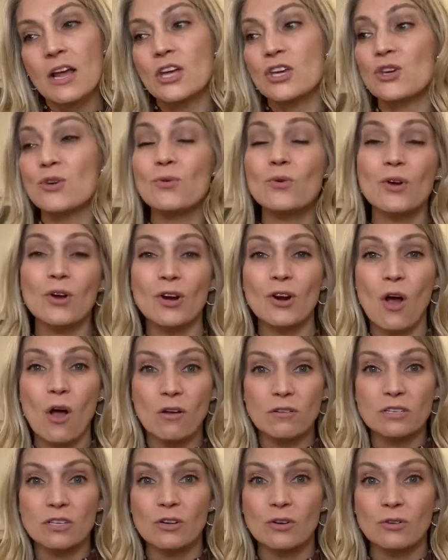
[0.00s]
You could
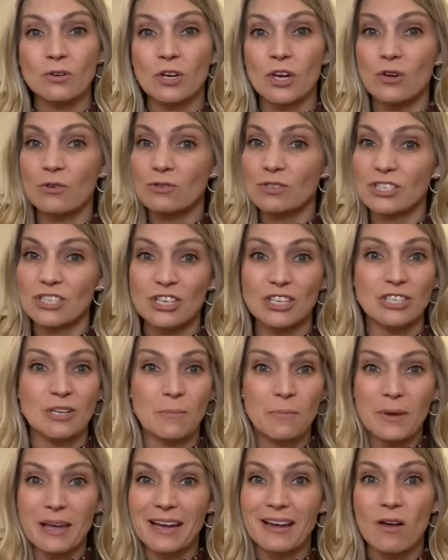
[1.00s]
also use just a
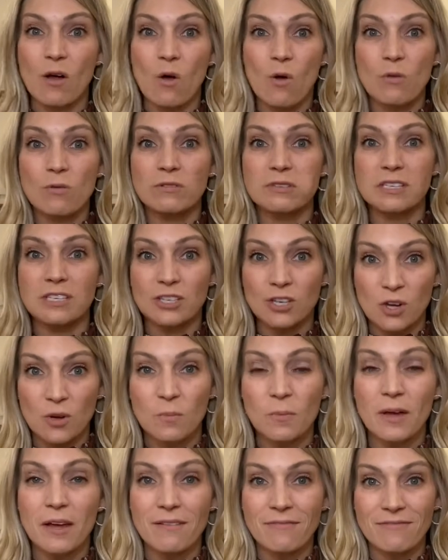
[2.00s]
big old
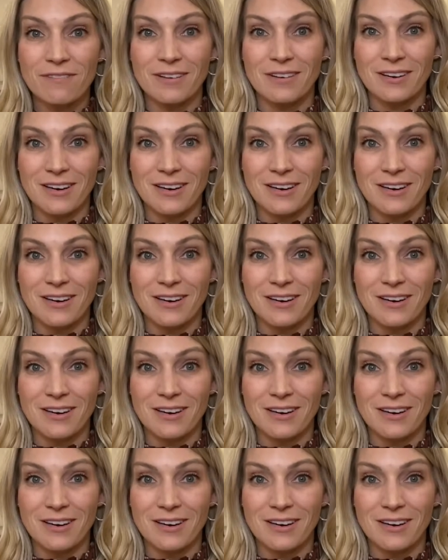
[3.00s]
scoop of